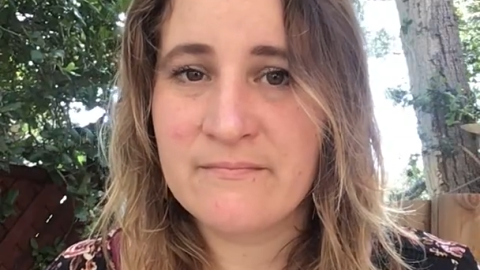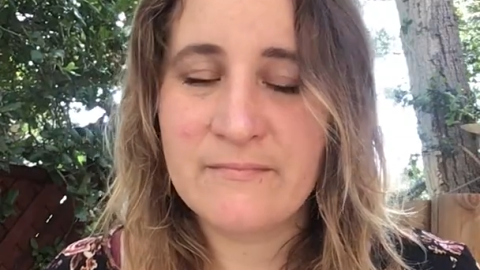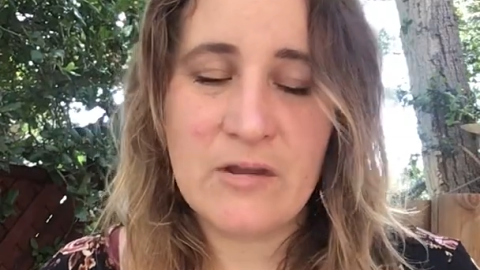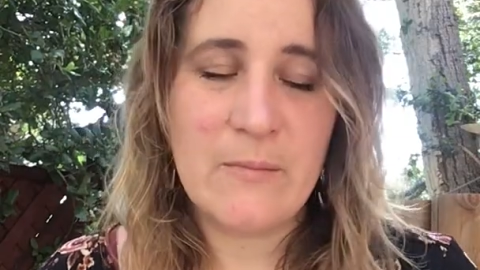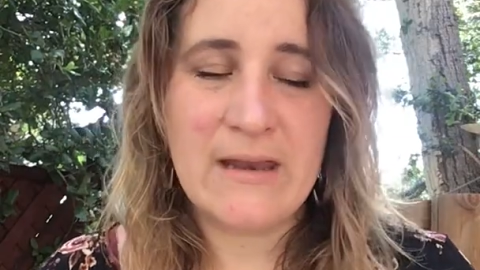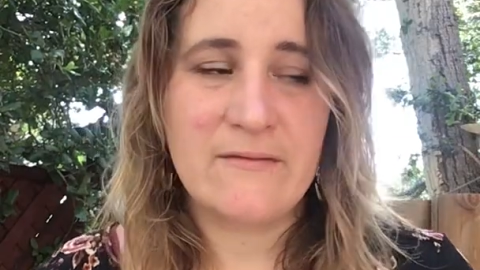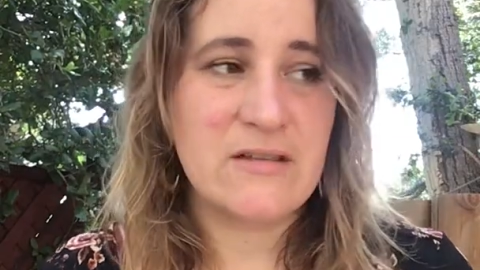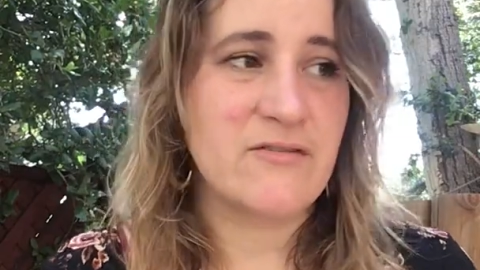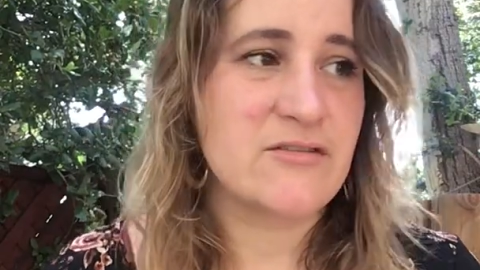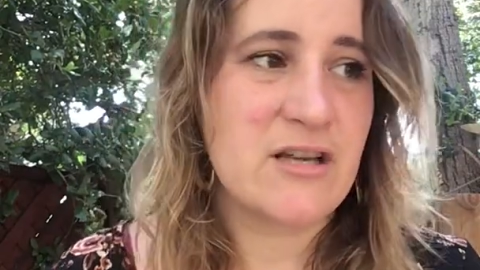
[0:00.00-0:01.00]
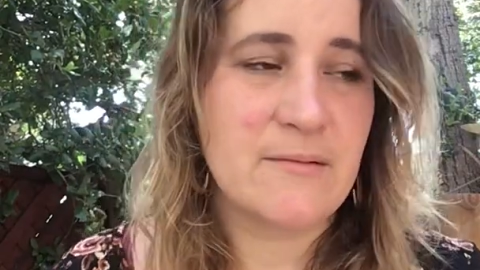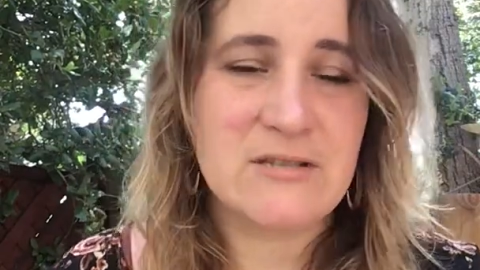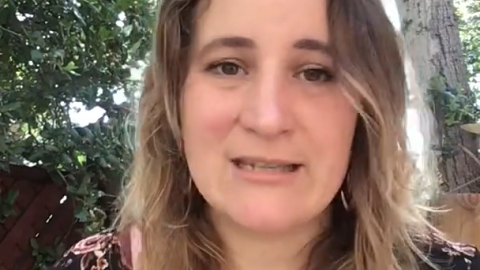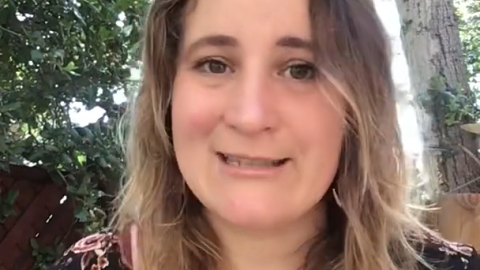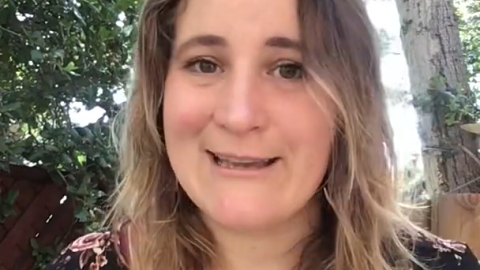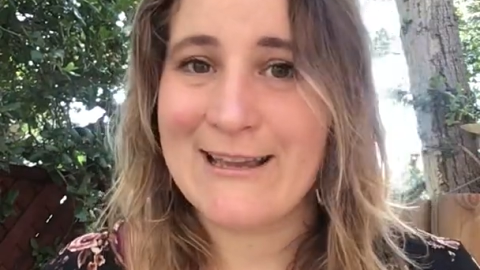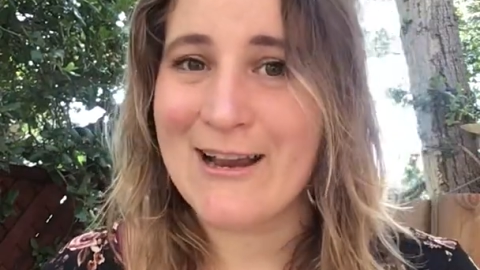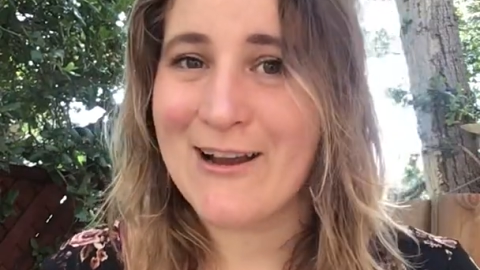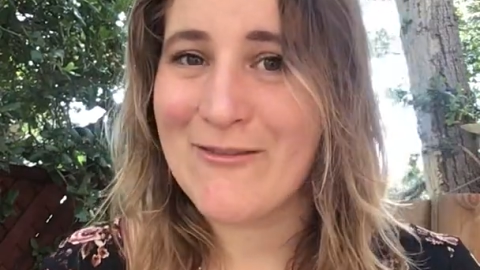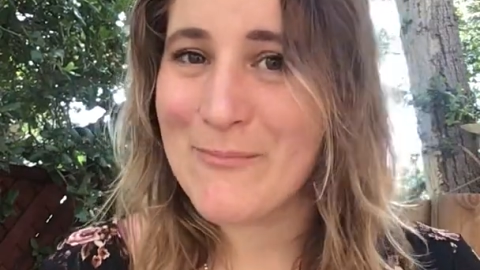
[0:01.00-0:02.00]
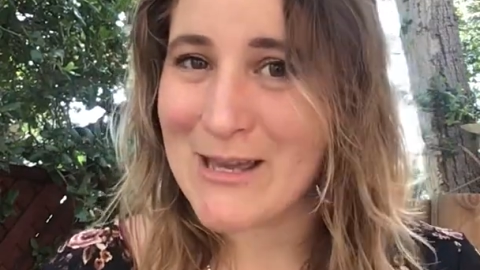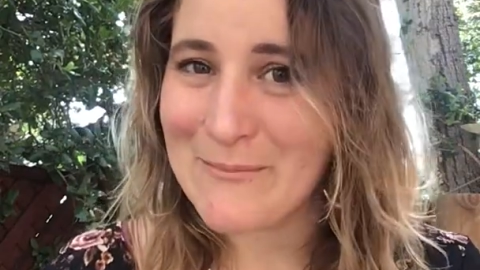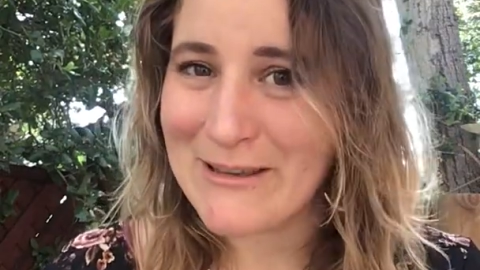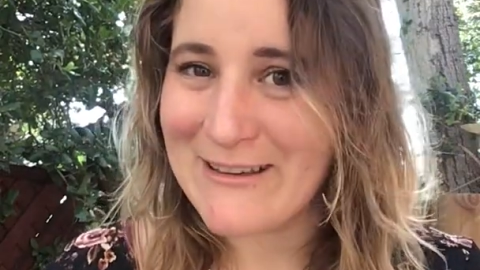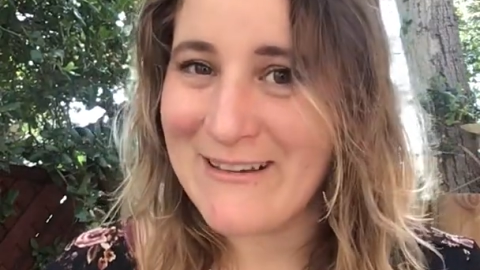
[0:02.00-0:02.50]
You might have different jobs, like taking care of a baby